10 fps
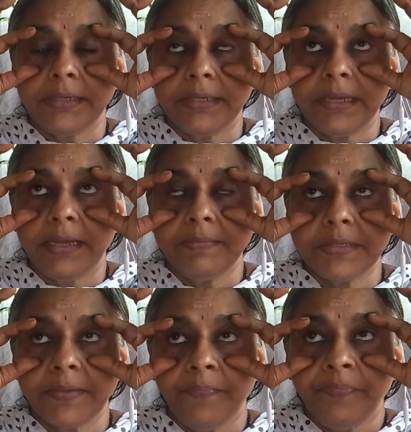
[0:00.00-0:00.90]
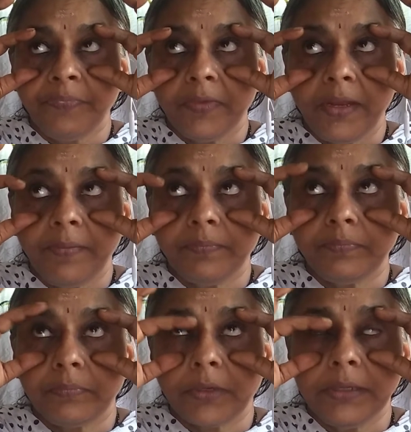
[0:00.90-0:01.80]
times, then
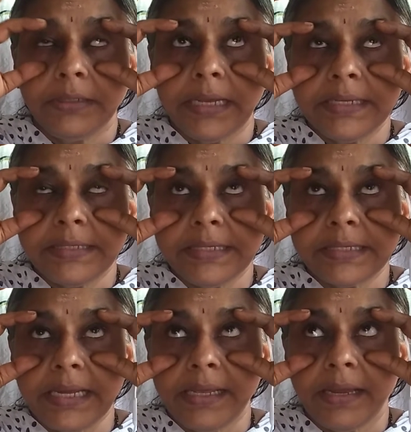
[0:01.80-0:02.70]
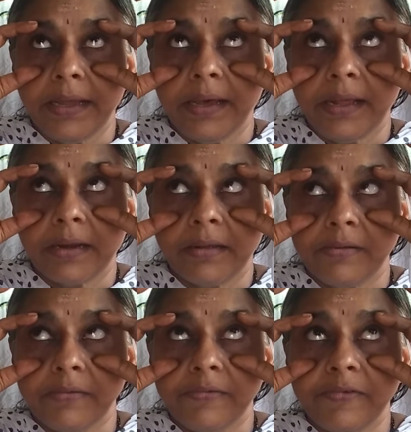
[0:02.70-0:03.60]
just like an arc
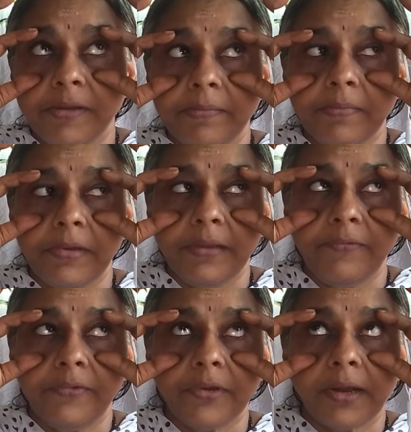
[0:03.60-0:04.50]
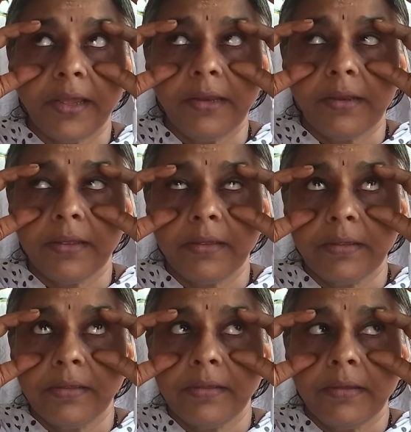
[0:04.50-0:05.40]
from left to right
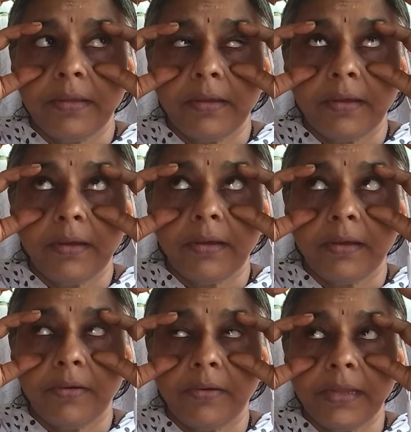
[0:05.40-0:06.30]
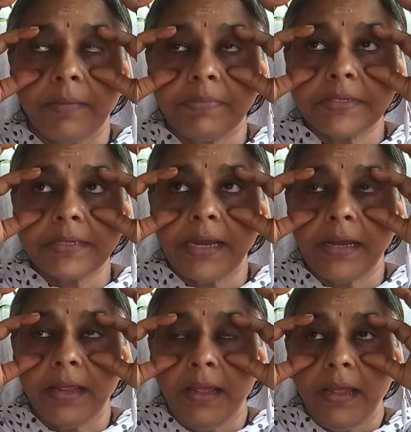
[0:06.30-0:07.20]
on the upper side,
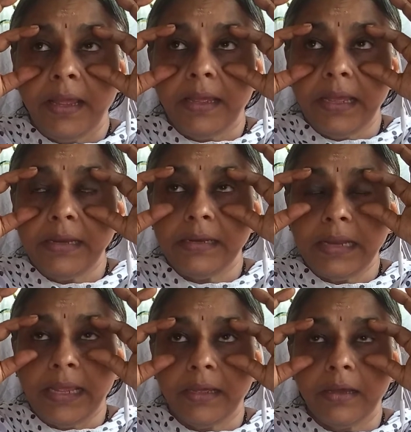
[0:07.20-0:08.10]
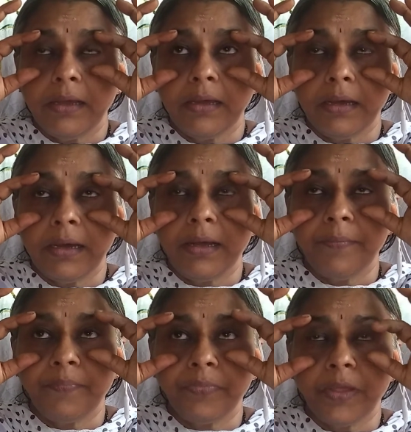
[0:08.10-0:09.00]
again like
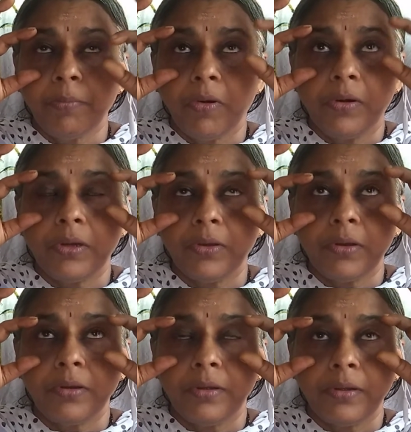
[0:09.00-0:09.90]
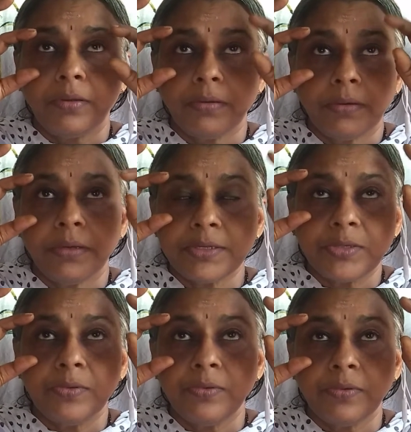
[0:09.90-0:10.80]
a boat, or as
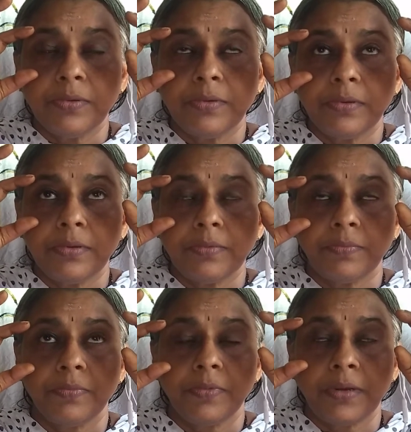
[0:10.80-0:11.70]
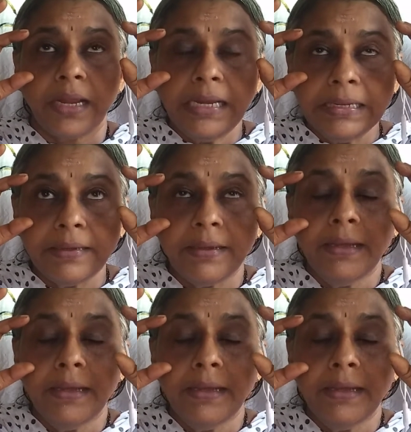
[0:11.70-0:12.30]
you write the